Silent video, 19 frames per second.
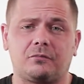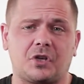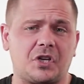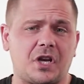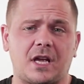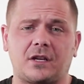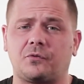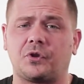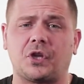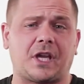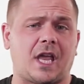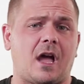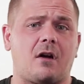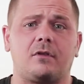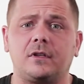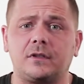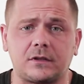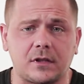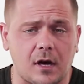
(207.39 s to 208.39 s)
connect with
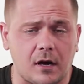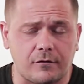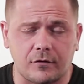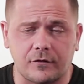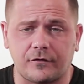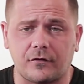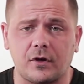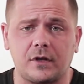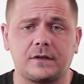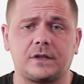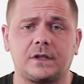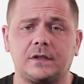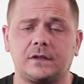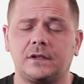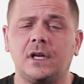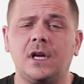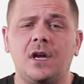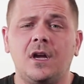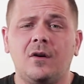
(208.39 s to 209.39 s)
accounting software, for
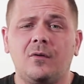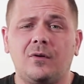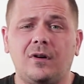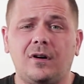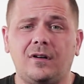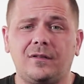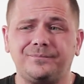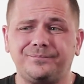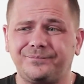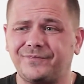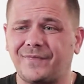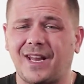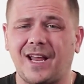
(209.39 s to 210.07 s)
instance, well,